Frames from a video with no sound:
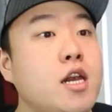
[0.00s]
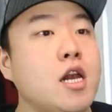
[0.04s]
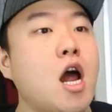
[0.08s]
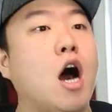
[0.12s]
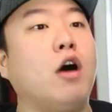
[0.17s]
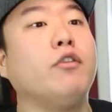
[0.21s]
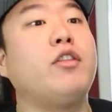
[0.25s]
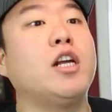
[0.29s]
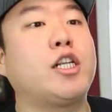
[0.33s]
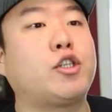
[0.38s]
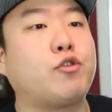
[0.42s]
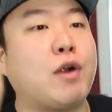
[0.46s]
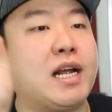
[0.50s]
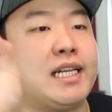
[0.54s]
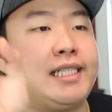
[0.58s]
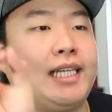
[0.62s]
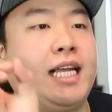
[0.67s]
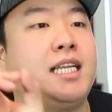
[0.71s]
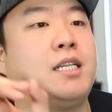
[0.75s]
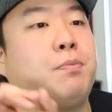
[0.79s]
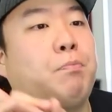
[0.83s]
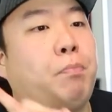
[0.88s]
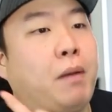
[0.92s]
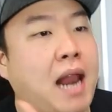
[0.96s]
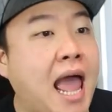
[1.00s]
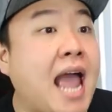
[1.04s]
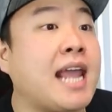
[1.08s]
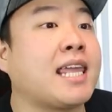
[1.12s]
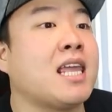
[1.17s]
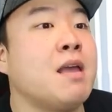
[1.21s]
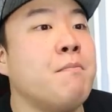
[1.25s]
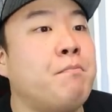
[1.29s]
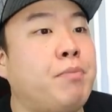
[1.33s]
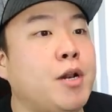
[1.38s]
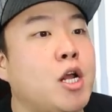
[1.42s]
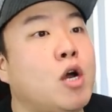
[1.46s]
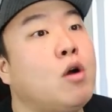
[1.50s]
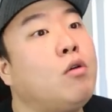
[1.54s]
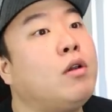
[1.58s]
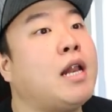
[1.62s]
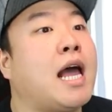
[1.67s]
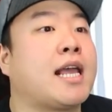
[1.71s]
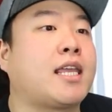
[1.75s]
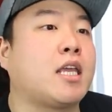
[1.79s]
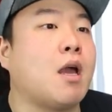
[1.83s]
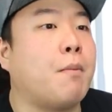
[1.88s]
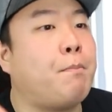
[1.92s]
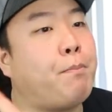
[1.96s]
No, the dress is black and blue
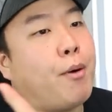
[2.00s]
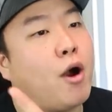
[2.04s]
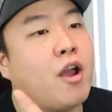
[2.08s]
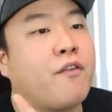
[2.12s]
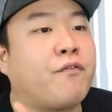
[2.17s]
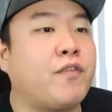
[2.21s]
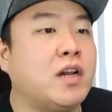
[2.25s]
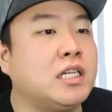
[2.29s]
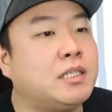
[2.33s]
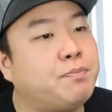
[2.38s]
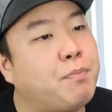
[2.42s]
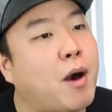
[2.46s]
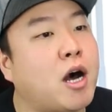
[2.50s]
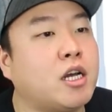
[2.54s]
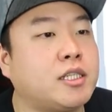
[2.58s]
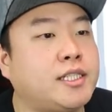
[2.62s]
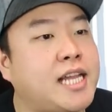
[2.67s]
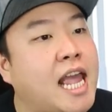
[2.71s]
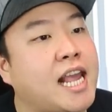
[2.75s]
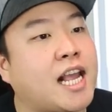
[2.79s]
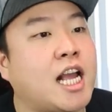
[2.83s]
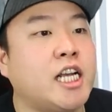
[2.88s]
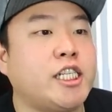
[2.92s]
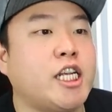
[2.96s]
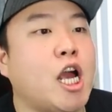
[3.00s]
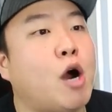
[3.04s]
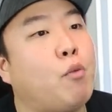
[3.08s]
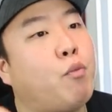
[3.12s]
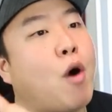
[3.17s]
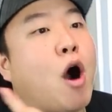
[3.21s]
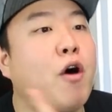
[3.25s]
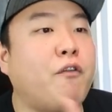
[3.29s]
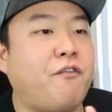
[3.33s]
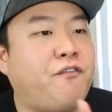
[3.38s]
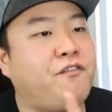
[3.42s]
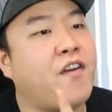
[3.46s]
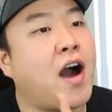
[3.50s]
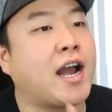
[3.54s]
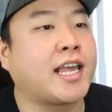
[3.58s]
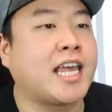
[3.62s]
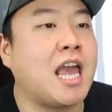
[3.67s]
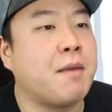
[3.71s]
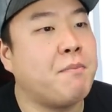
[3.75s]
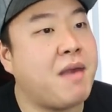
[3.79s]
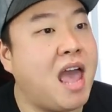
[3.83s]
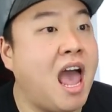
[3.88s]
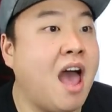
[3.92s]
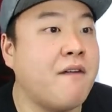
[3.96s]
like your boyfriend's ball sack, cause you won't
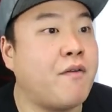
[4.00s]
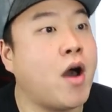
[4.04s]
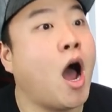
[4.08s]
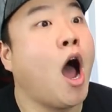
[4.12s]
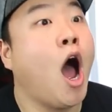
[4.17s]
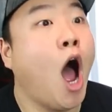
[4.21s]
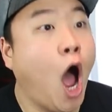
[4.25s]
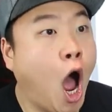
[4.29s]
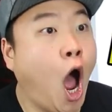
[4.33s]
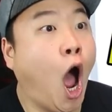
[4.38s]
fucking ever.